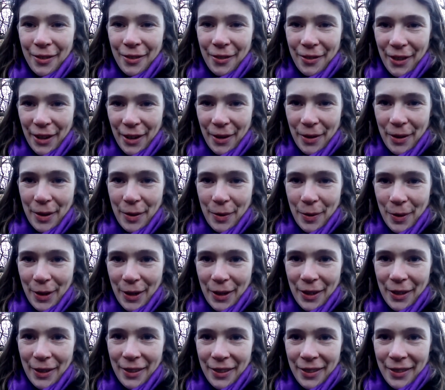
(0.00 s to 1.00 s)
very
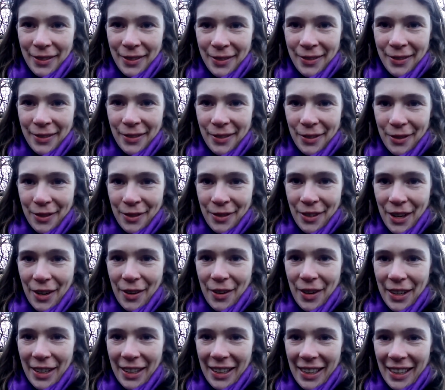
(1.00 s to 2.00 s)
raw,
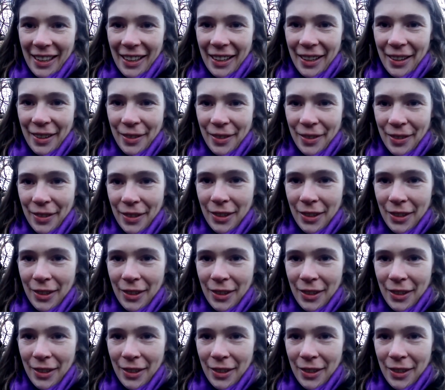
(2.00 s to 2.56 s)
very alive.